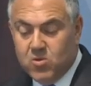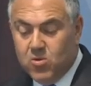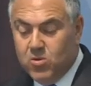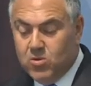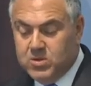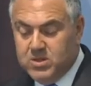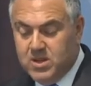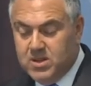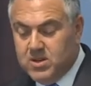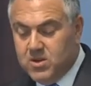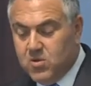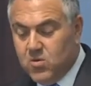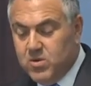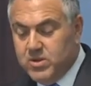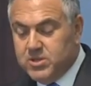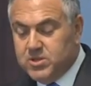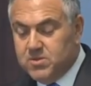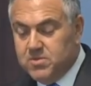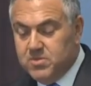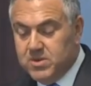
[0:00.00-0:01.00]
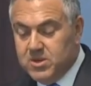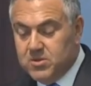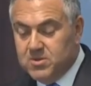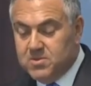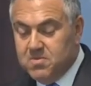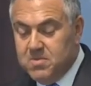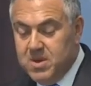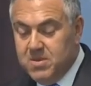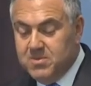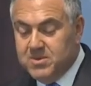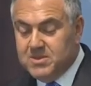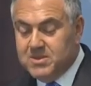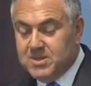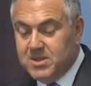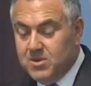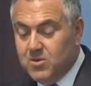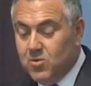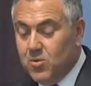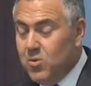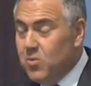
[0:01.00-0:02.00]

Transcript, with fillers: called into question because members didn't